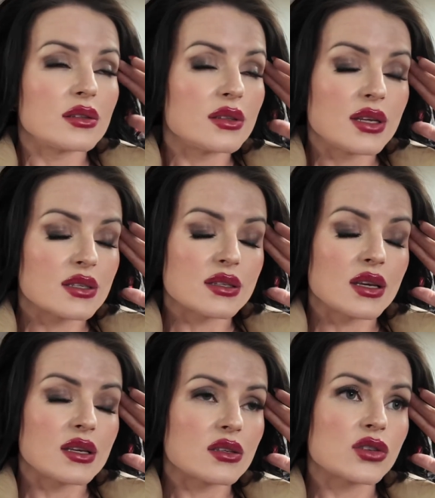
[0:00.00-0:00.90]
This
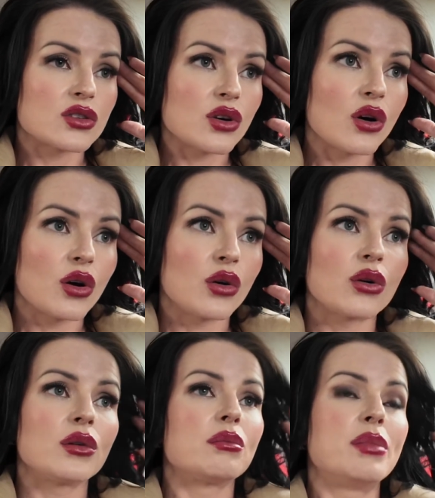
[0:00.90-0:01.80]
is
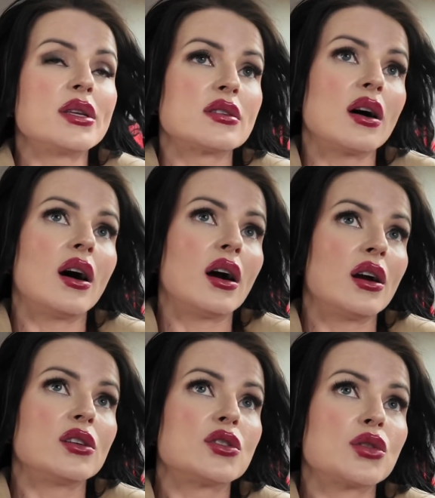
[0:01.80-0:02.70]
so
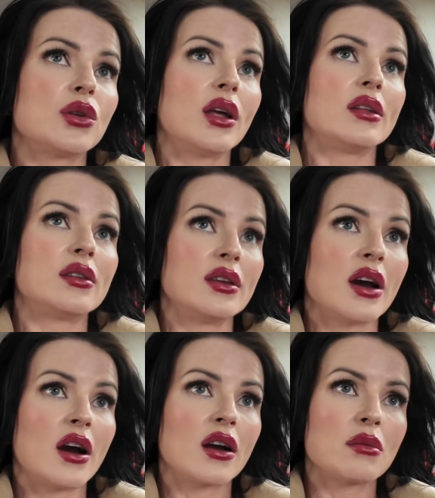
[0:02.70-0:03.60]
bizarre to let
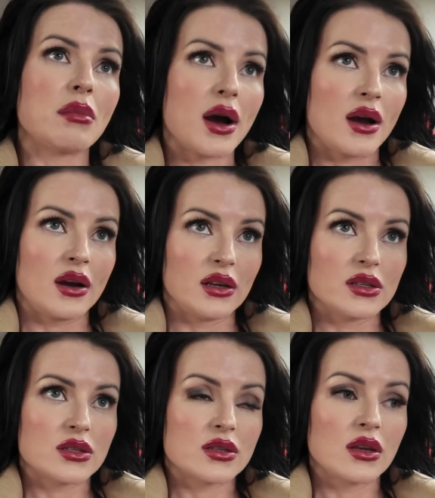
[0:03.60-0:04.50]
young
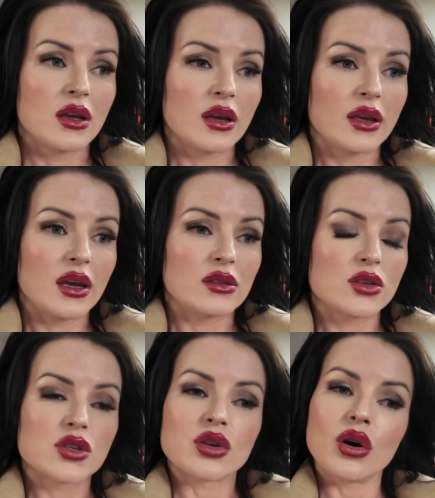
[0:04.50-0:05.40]
minds get
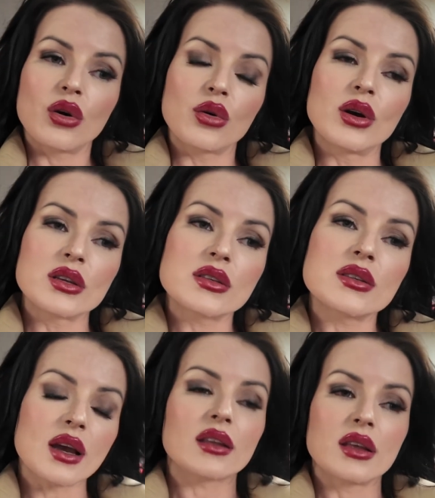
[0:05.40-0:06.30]
so
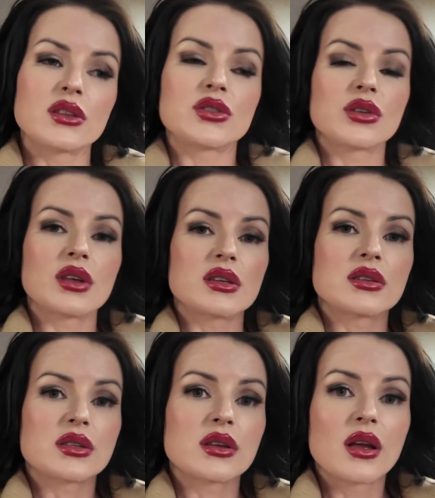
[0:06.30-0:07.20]
sucked into
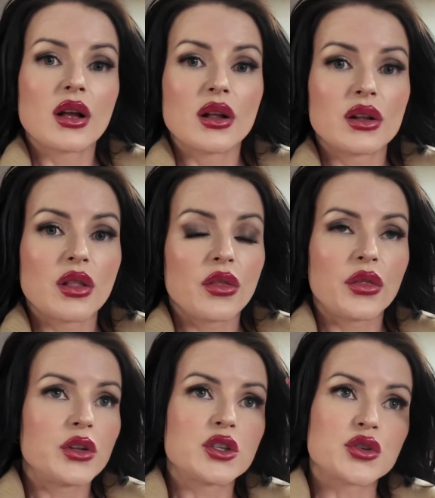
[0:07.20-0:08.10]
this
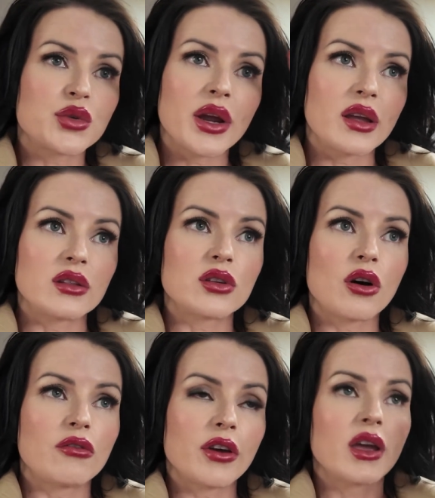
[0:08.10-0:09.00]
trend
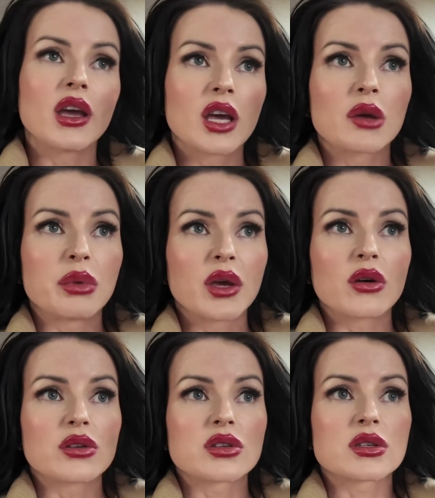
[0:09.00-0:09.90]
of ink,
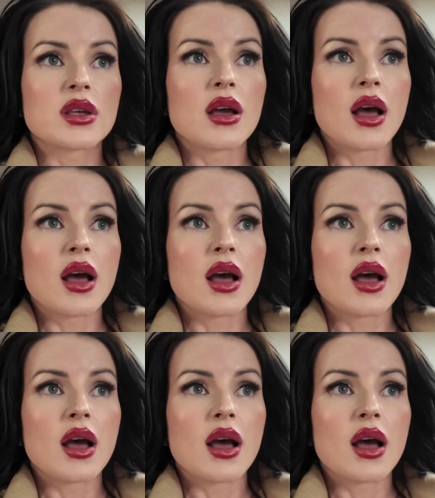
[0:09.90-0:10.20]
because